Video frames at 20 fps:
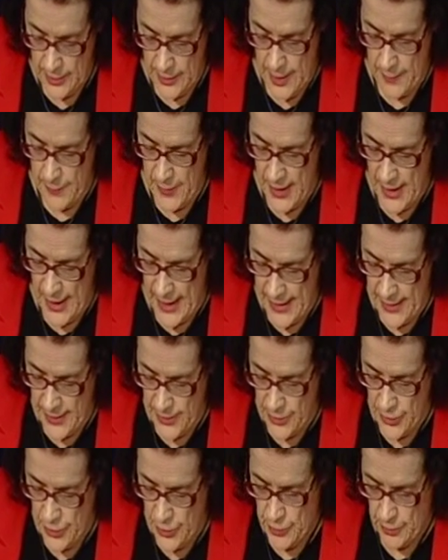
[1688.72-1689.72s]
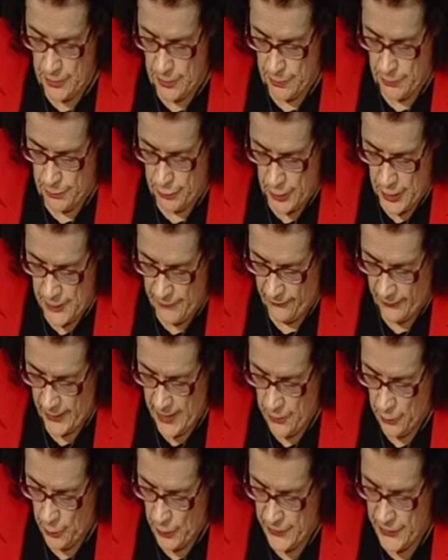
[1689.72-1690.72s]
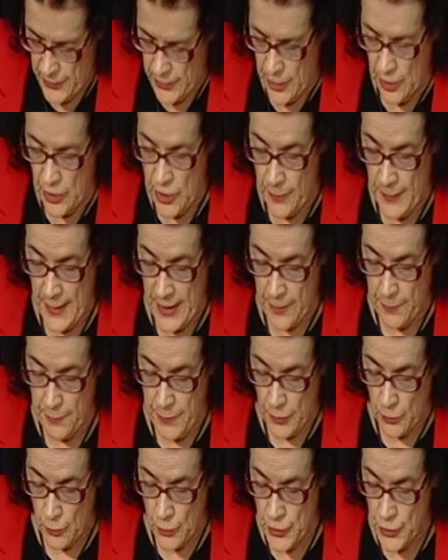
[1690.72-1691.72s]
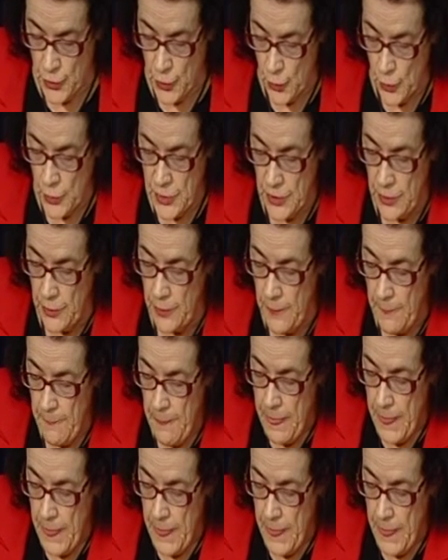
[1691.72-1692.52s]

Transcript: let me end briefly with a note about Bill Shorten.